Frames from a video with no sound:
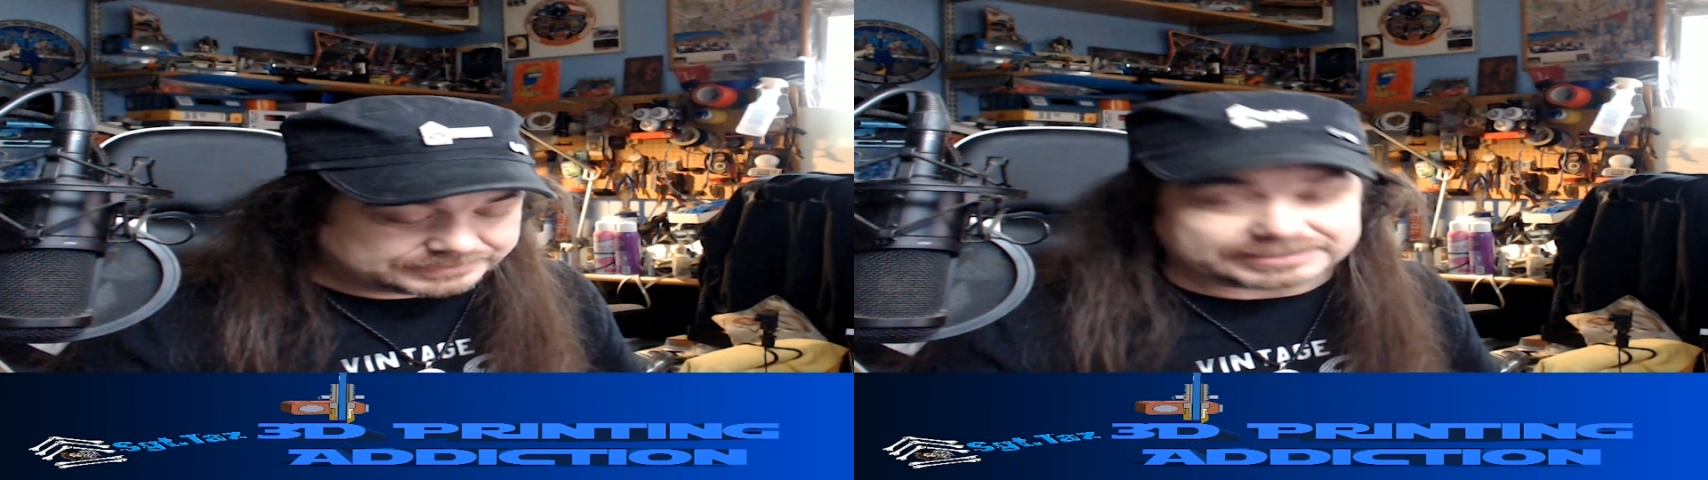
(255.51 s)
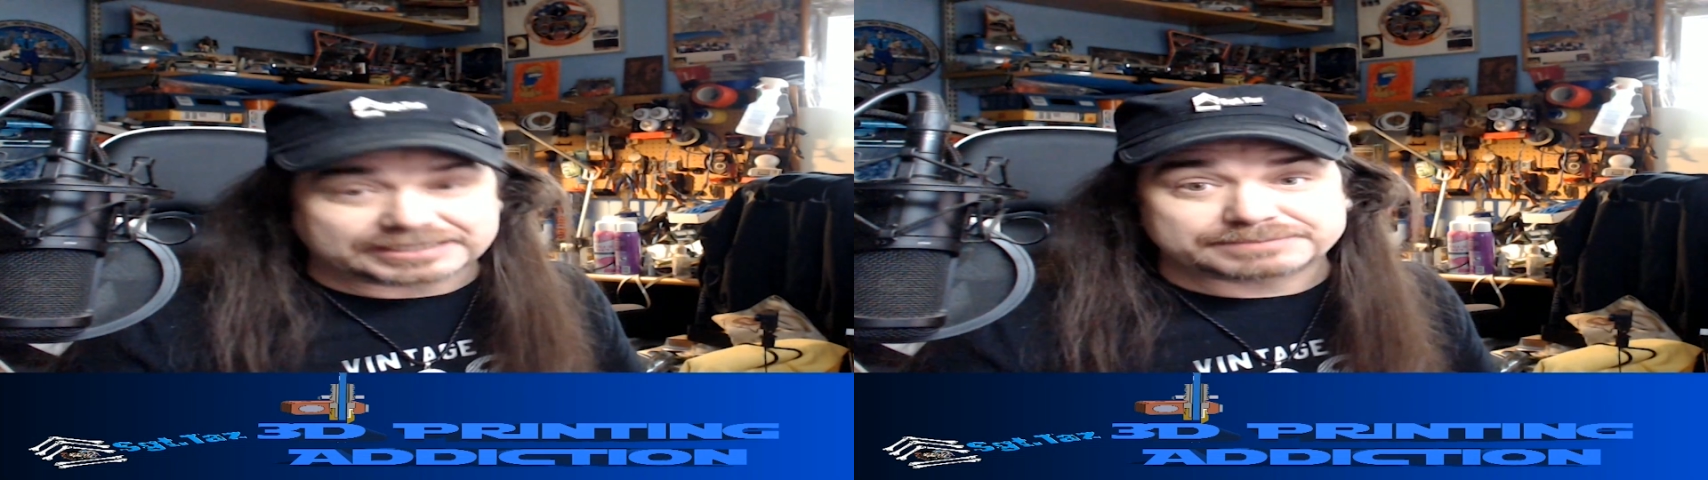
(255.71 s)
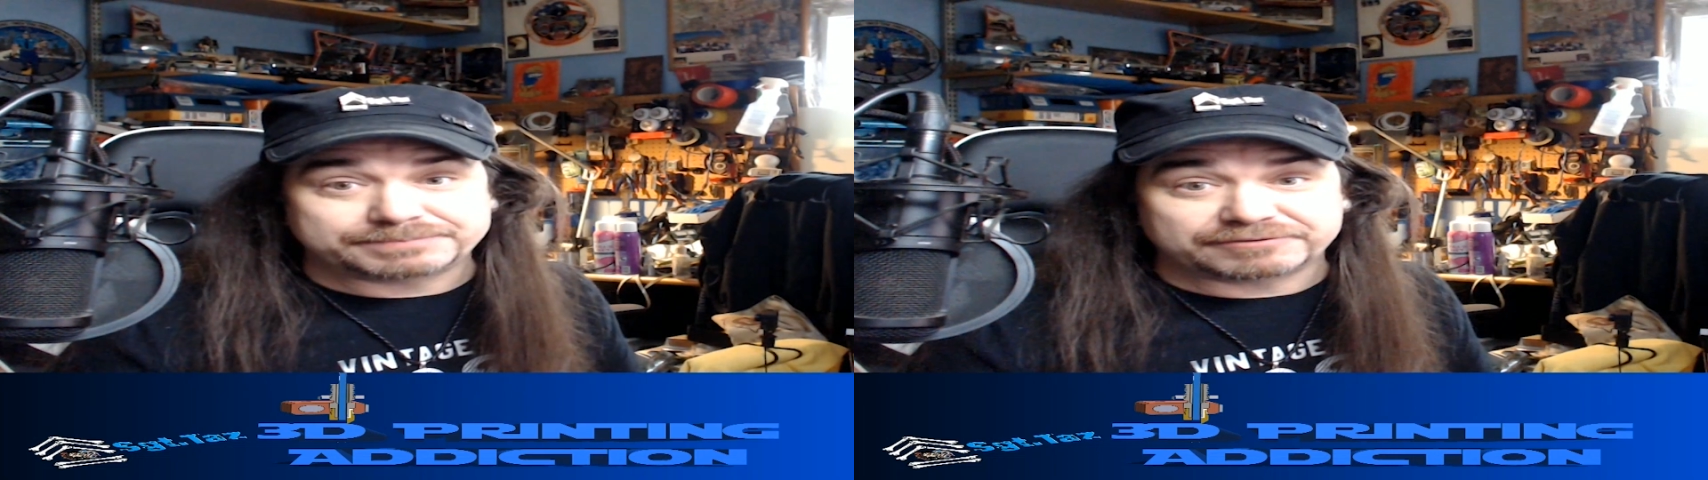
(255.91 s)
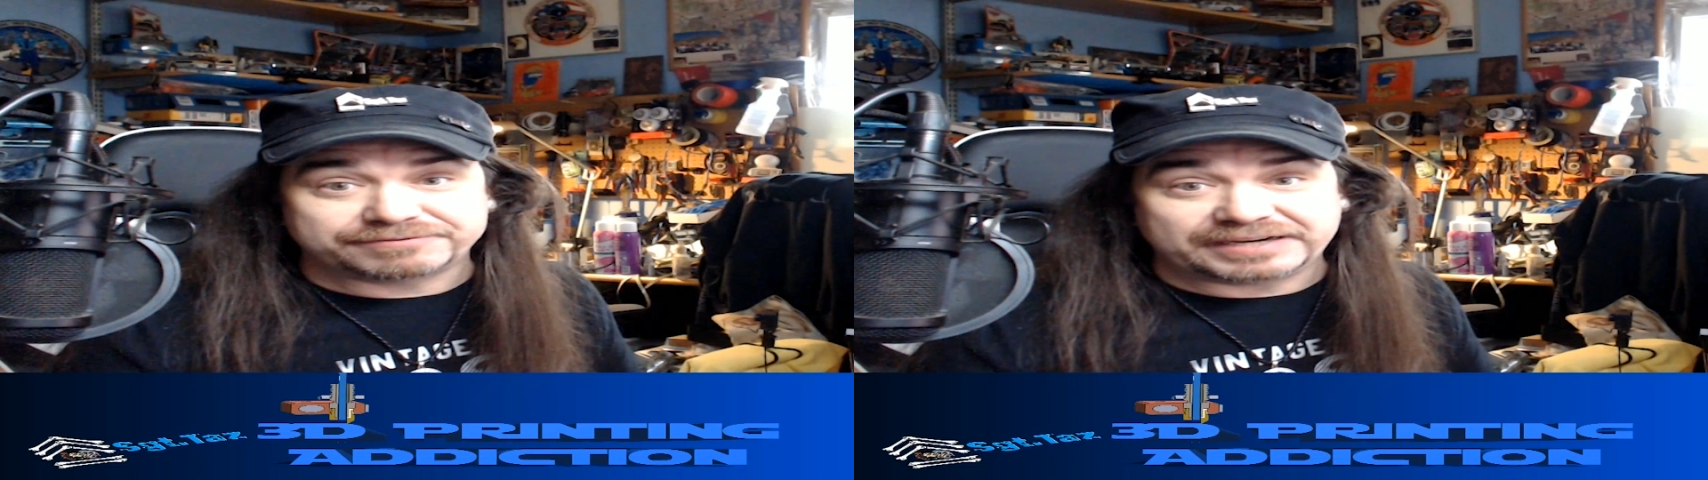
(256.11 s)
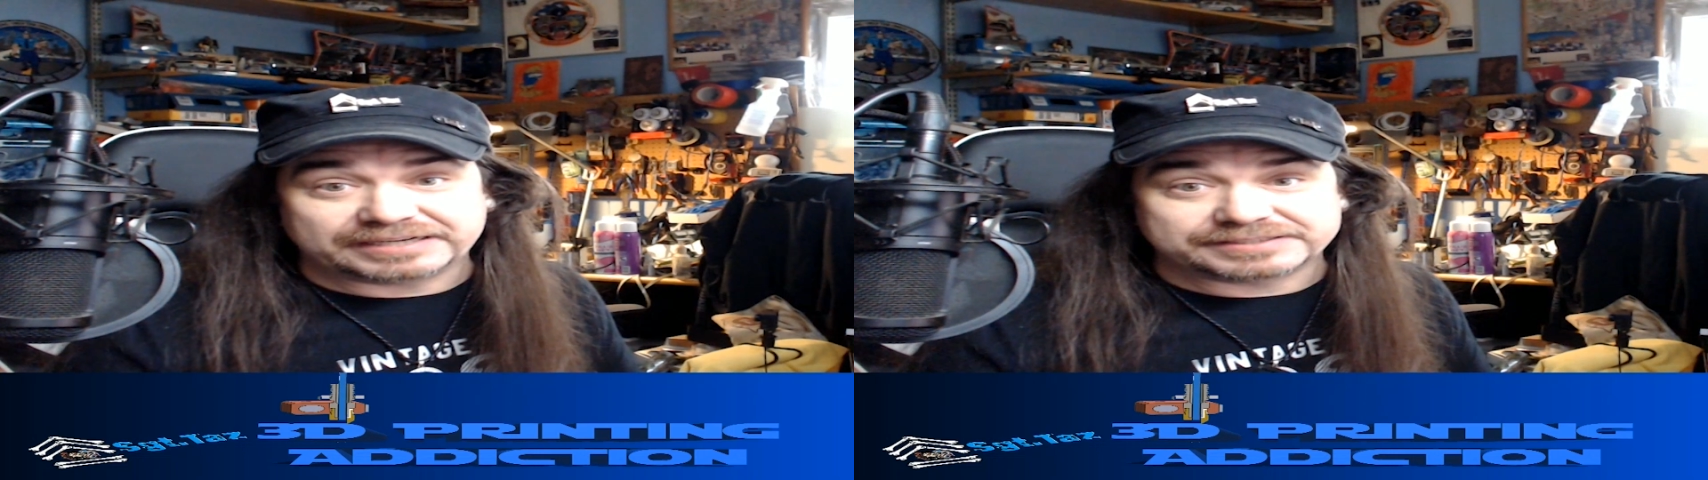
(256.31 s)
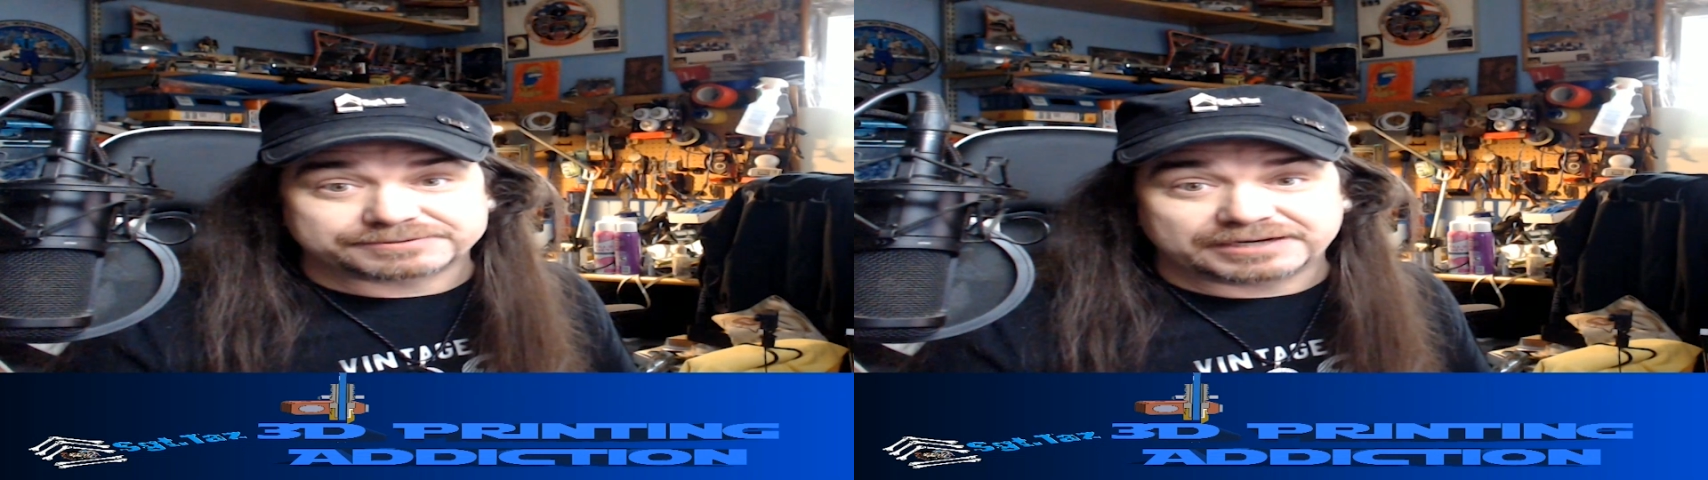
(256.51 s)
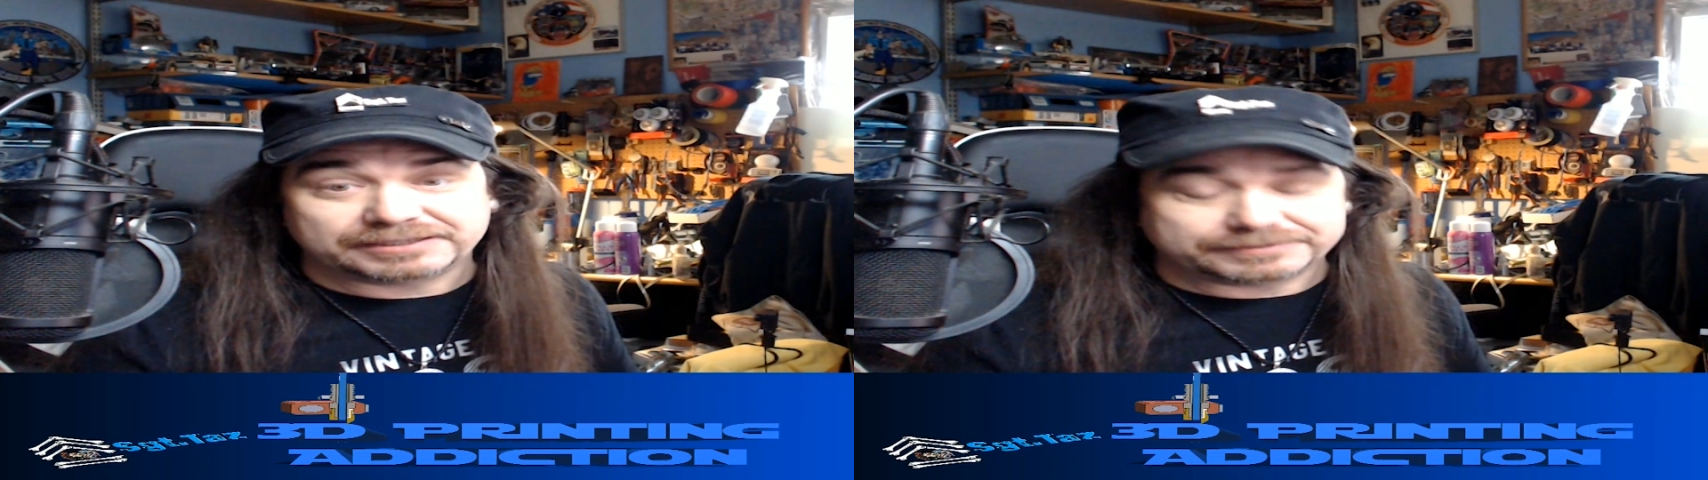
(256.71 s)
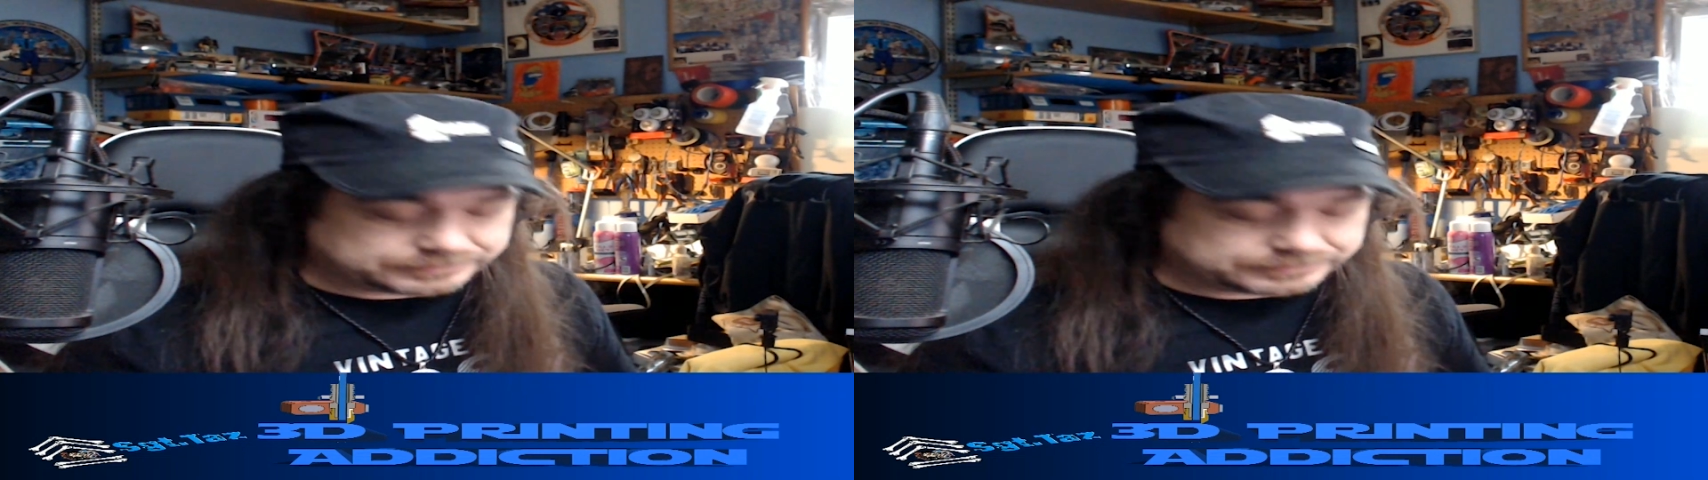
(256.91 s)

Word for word: I got spare fans, right?